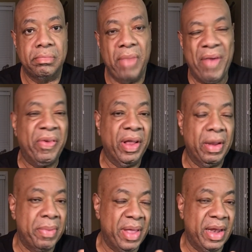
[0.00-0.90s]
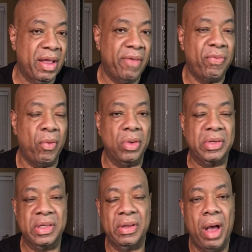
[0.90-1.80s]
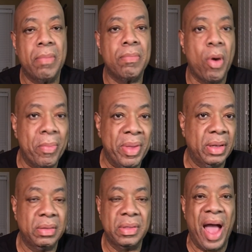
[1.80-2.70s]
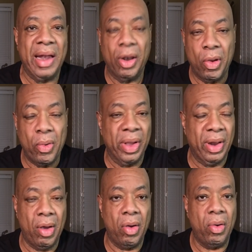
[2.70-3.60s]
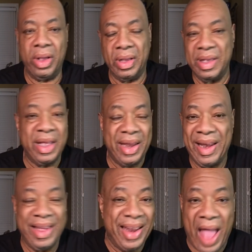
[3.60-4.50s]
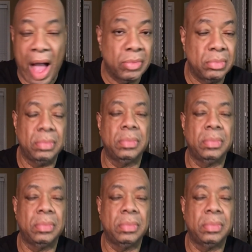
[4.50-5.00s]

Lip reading: I figured I'd be in there for just a moment, not long at all, and get in and get out.